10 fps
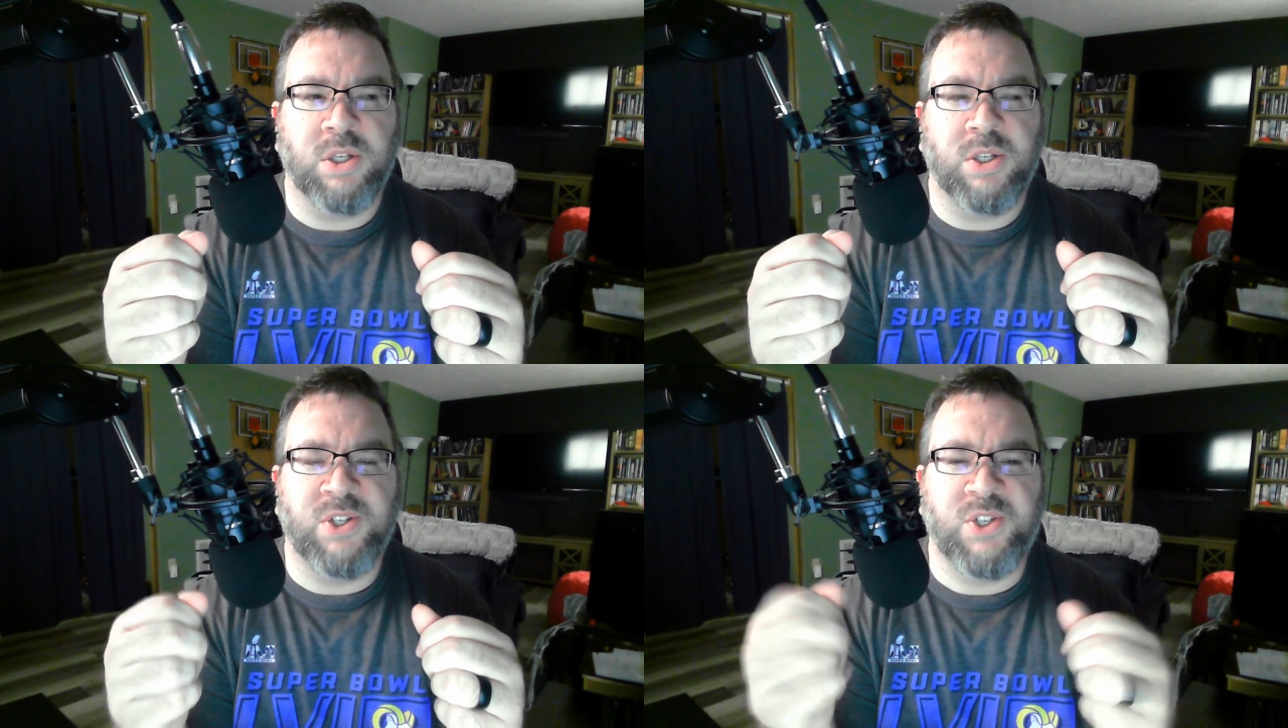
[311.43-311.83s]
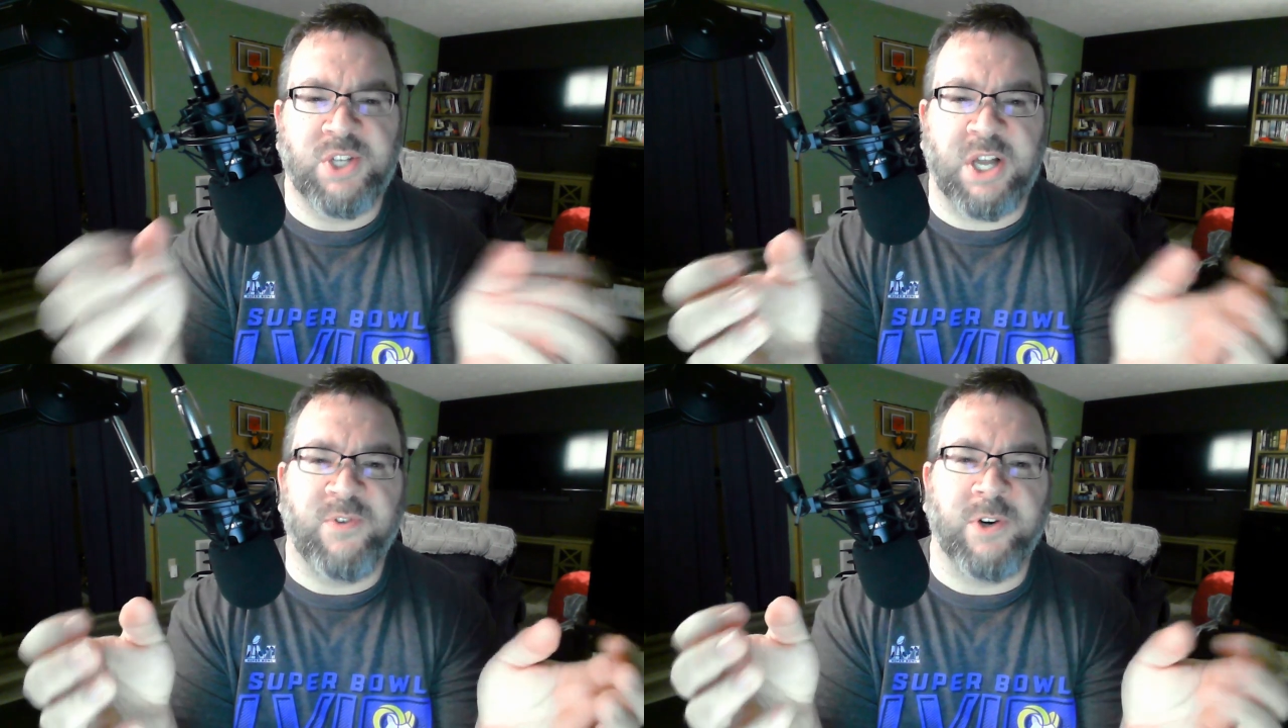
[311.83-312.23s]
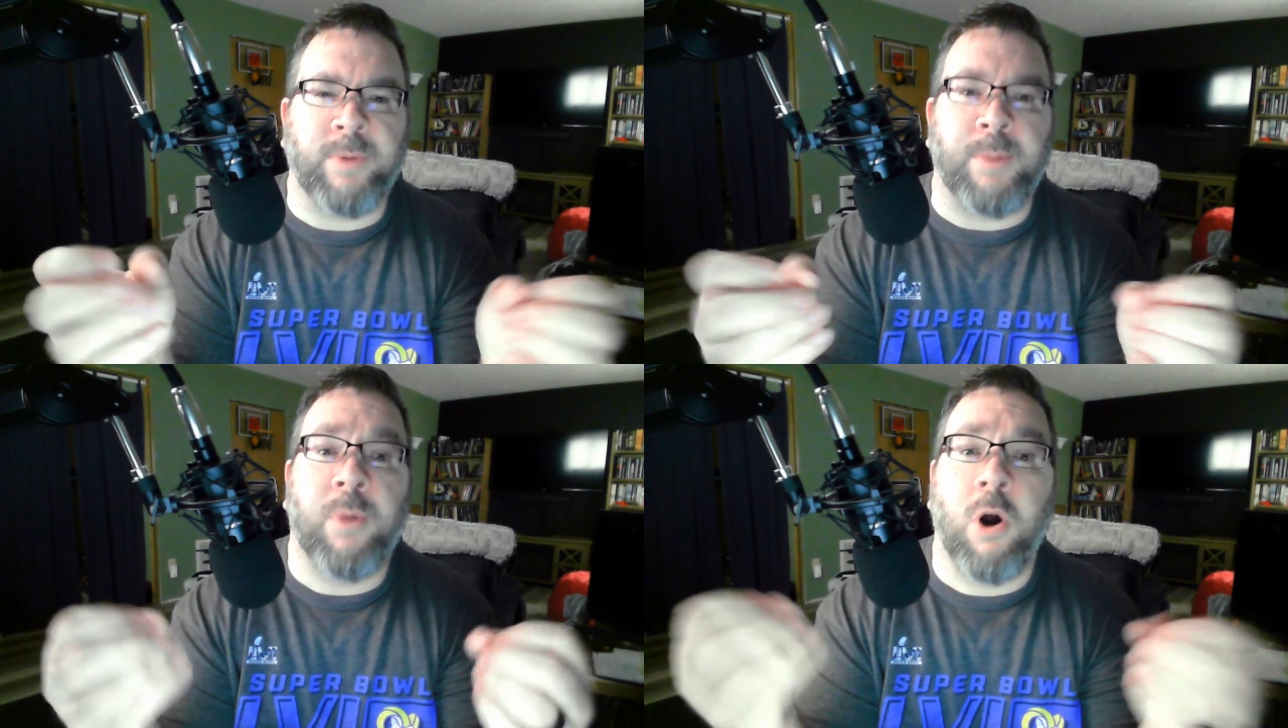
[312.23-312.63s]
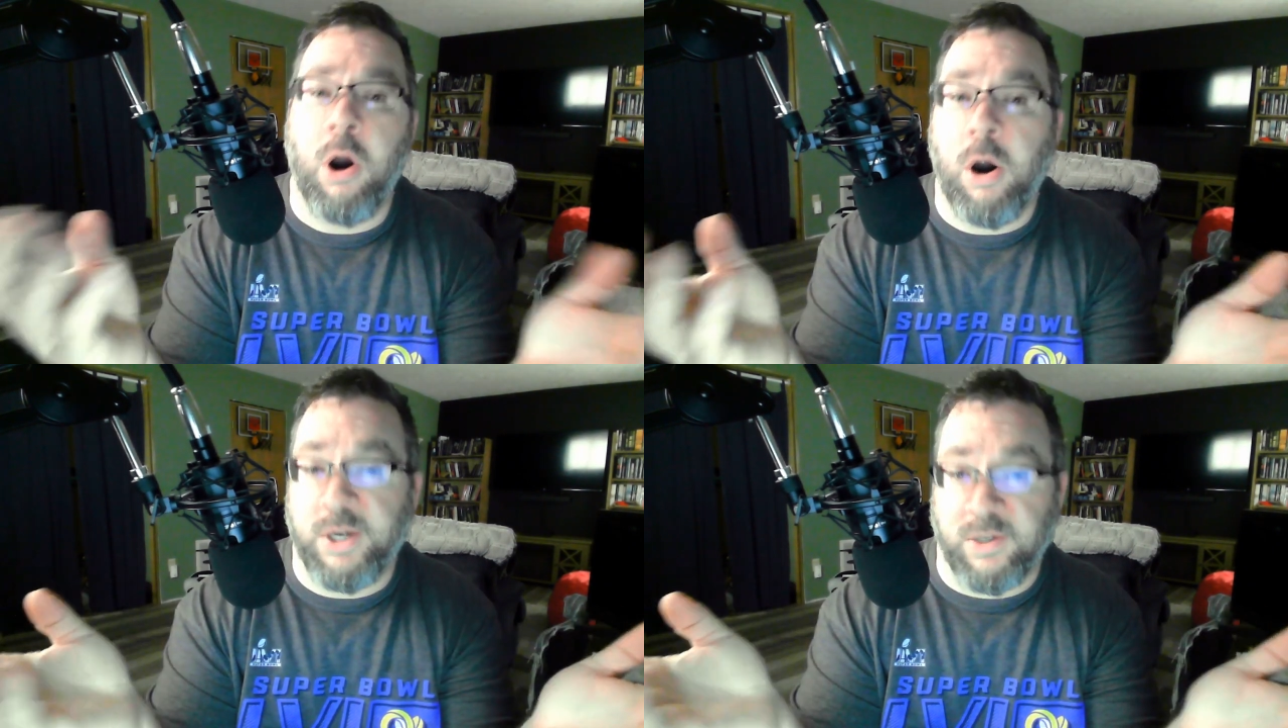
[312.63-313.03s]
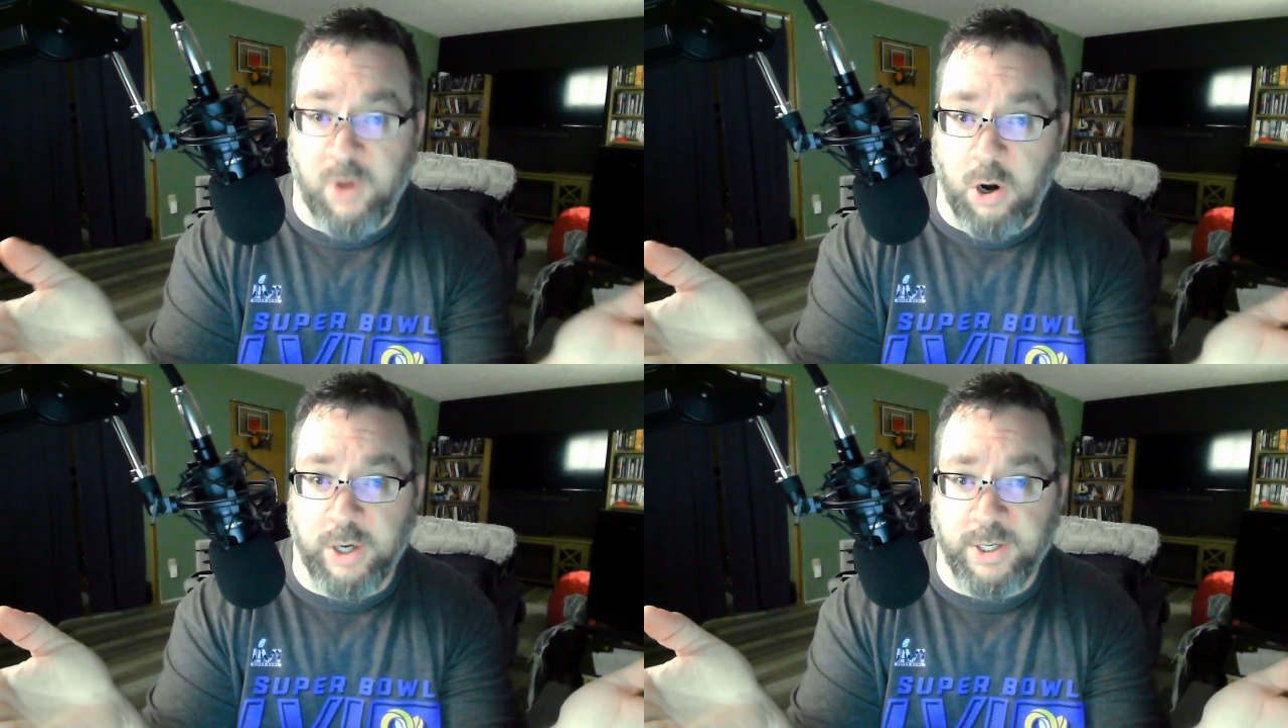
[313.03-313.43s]
suffer to be part of
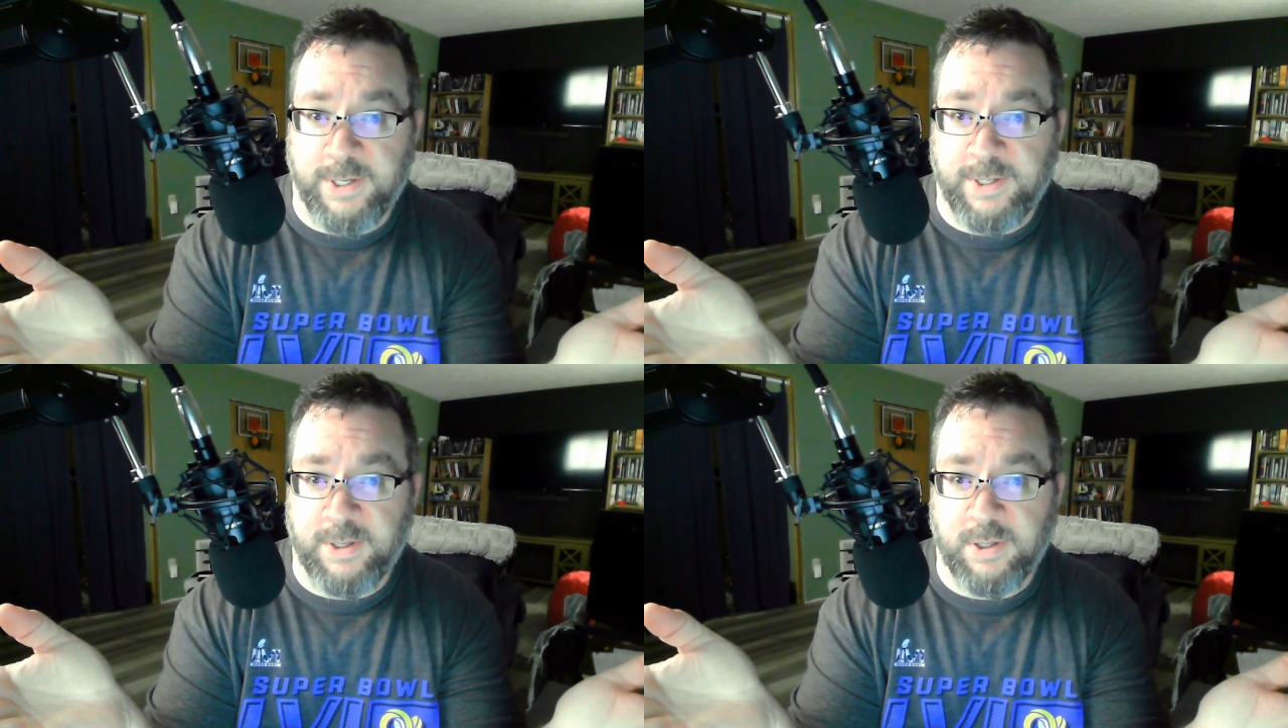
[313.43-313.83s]
art.